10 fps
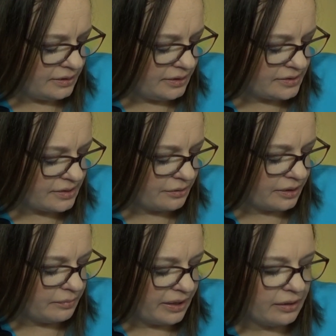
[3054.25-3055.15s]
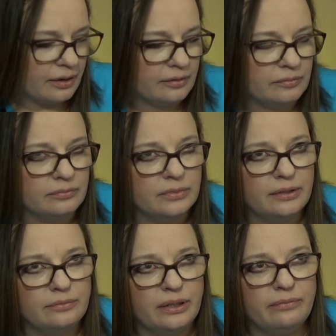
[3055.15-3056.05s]
it's secreted by your heart
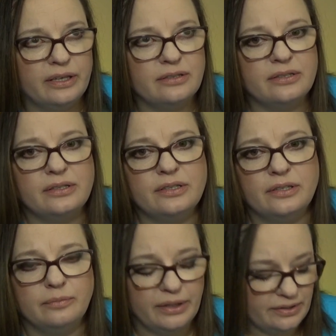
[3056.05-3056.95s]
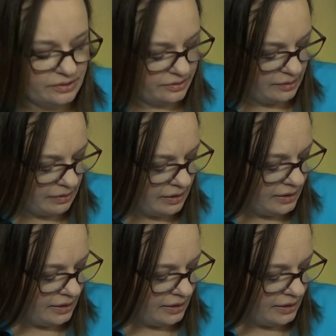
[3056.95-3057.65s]
and blood vessels into your bloodstream,